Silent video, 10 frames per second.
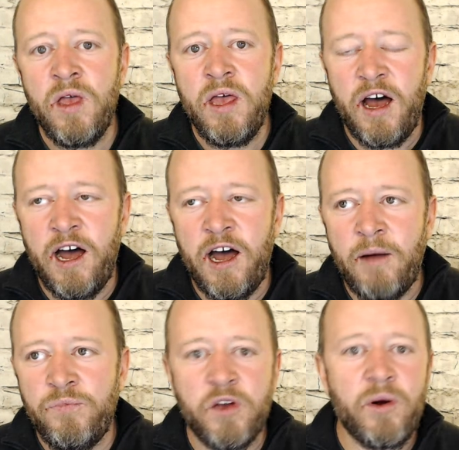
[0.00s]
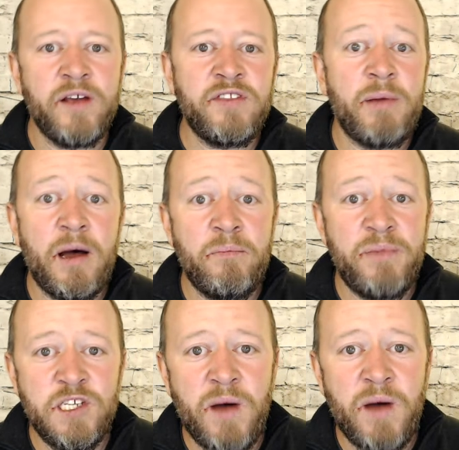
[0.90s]
The great thing about
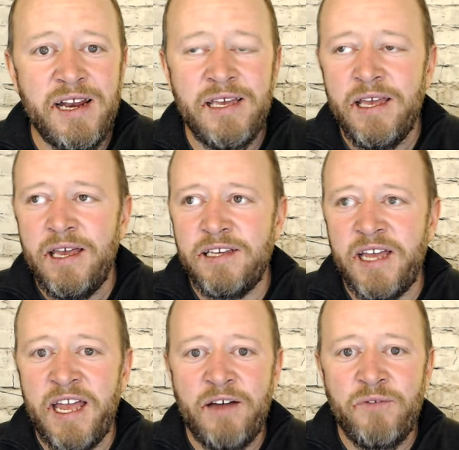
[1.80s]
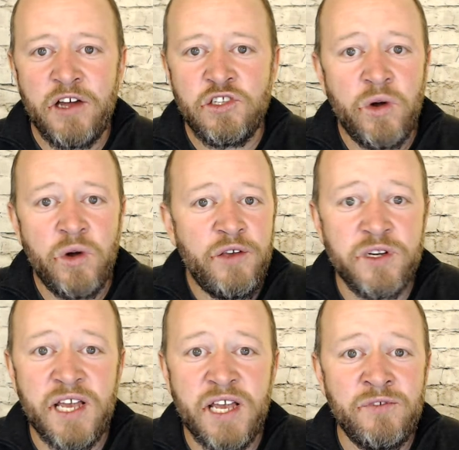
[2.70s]
Beachbody is they have
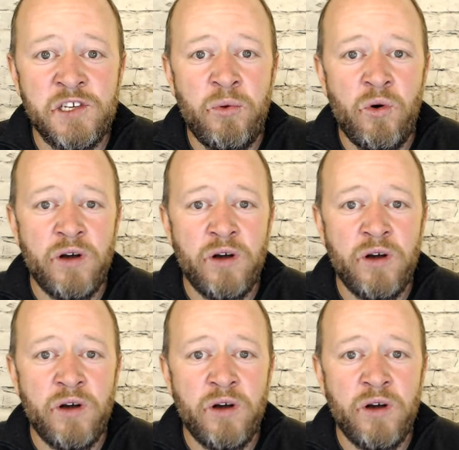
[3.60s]
24/7 support.